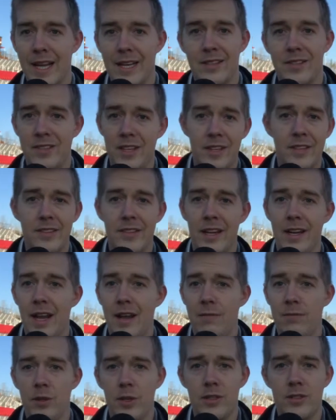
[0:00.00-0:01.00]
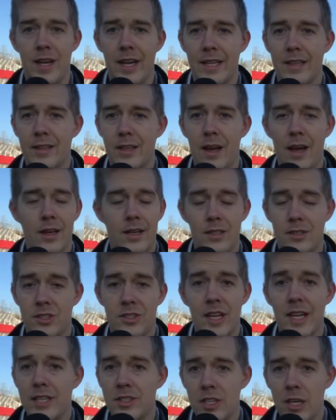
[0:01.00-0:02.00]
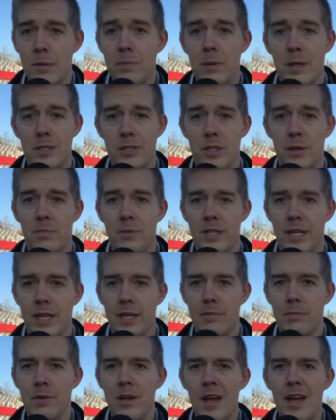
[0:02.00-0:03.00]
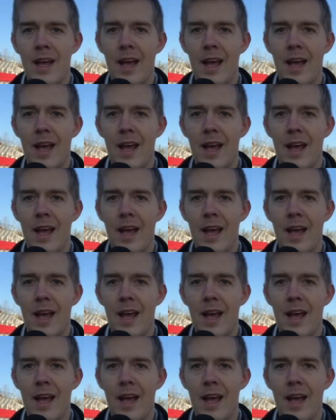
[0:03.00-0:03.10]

and since then have looked like a state championship team,